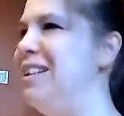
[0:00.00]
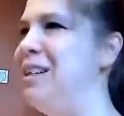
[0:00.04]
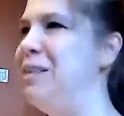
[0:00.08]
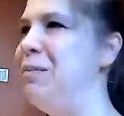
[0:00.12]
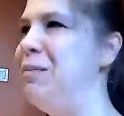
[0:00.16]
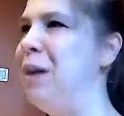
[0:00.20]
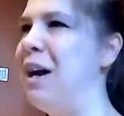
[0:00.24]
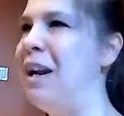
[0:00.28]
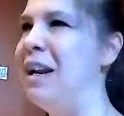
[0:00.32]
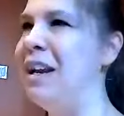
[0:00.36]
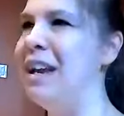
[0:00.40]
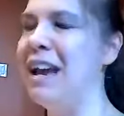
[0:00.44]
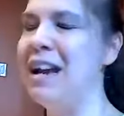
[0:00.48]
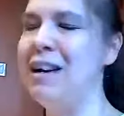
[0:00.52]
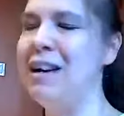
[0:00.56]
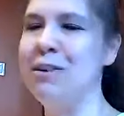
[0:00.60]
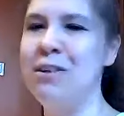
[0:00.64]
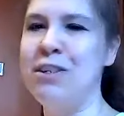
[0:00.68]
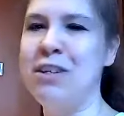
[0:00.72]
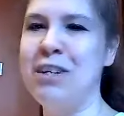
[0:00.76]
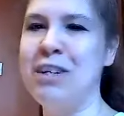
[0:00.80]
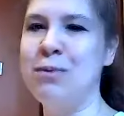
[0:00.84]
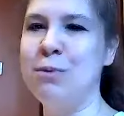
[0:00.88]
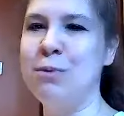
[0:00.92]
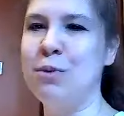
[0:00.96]
demonic
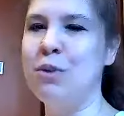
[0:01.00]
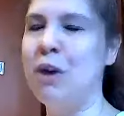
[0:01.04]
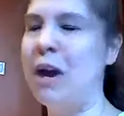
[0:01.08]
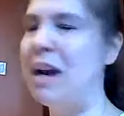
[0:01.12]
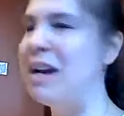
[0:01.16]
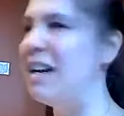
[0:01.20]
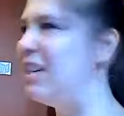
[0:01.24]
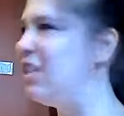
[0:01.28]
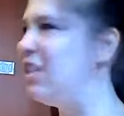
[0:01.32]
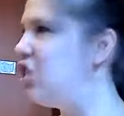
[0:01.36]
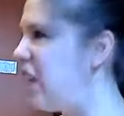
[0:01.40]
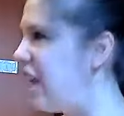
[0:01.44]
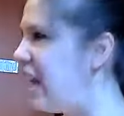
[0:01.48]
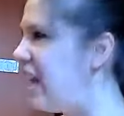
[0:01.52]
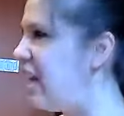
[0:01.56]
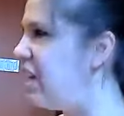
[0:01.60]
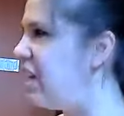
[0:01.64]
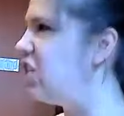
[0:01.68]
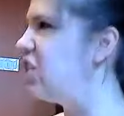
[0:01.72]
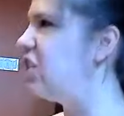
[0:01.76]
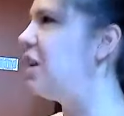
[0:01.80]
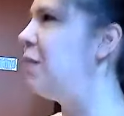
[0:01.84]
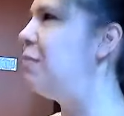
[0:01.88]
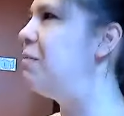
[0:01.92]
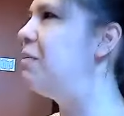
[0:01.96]
energies, we're trying to
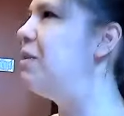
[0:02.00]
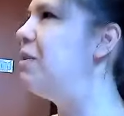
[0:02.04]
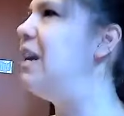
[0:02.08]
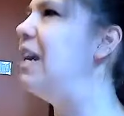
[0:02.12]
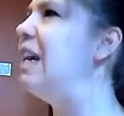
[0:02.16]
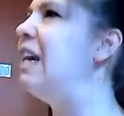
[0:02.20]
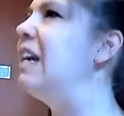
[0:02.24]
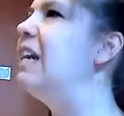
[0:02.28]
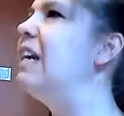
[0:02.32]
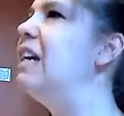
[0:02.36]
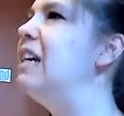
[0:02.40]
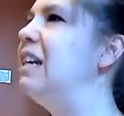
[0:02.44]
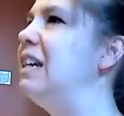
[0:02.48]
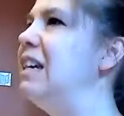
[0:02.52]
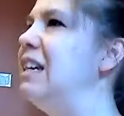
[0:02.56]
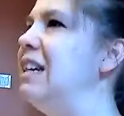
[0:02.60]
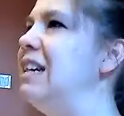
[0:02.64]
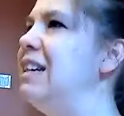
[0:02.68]
change something.